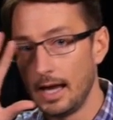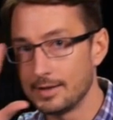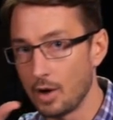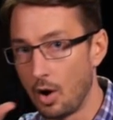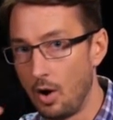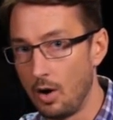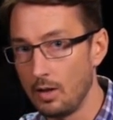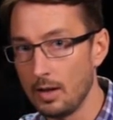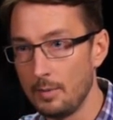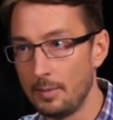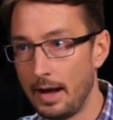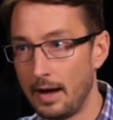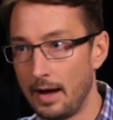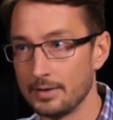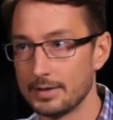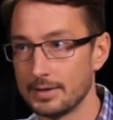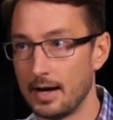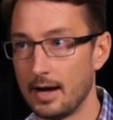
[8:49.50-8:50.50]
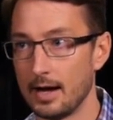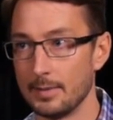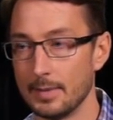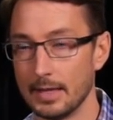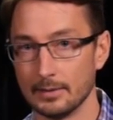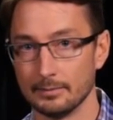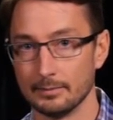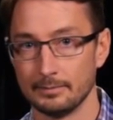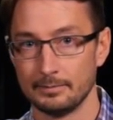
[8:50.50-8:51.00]
It's all about
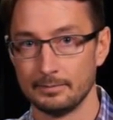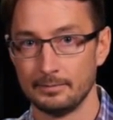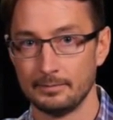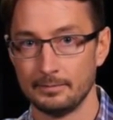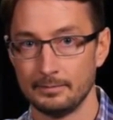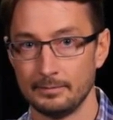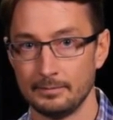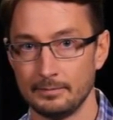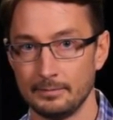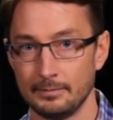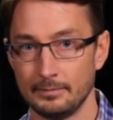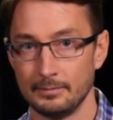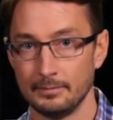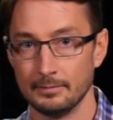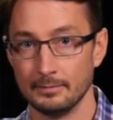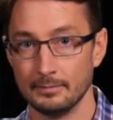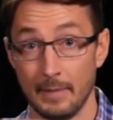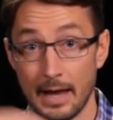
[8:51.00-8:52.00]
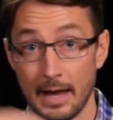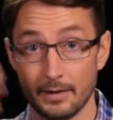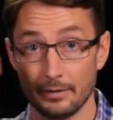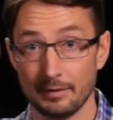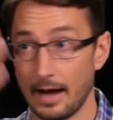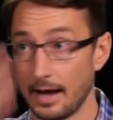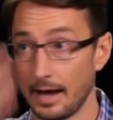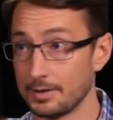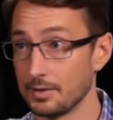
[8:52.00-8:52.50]
timing.
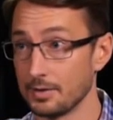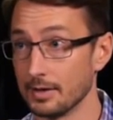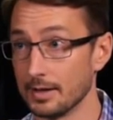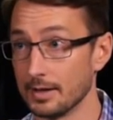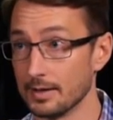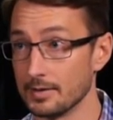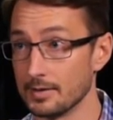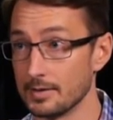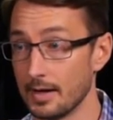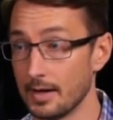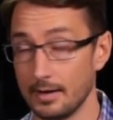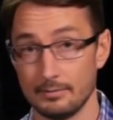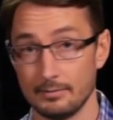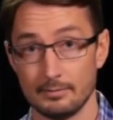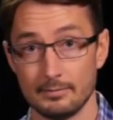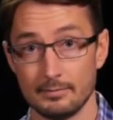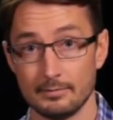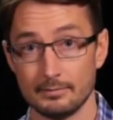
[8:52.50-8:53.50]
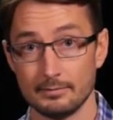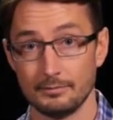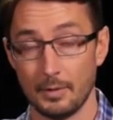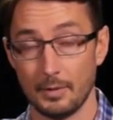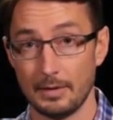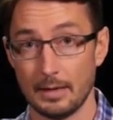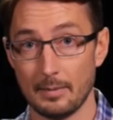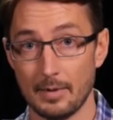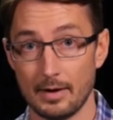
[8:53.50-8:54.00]
Manufacturing consent
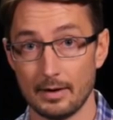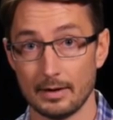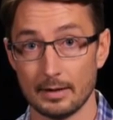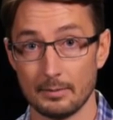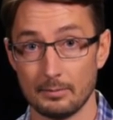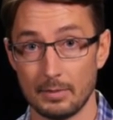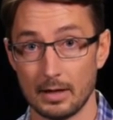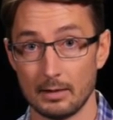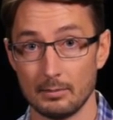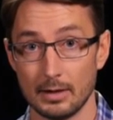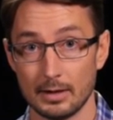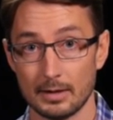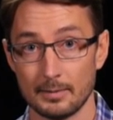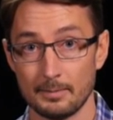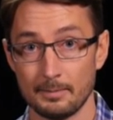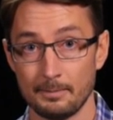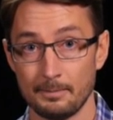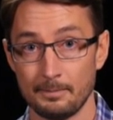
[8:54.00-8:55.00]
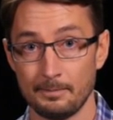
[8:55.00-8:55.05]
from the American public.